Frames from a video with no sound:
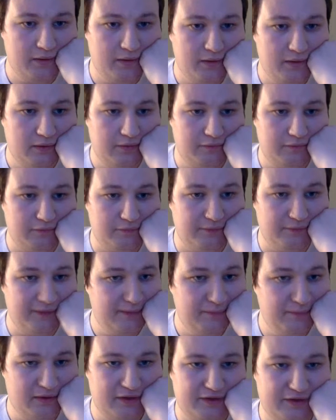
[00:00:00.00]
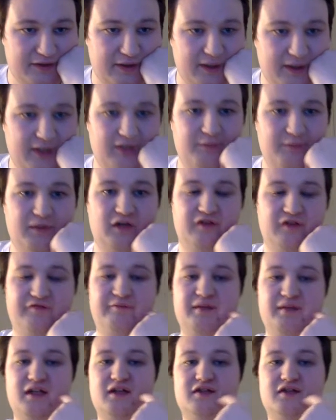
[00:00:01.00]
For me, I'm going to stick it in the middle of
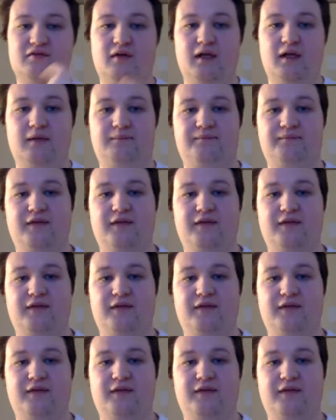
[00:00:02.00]
B as well.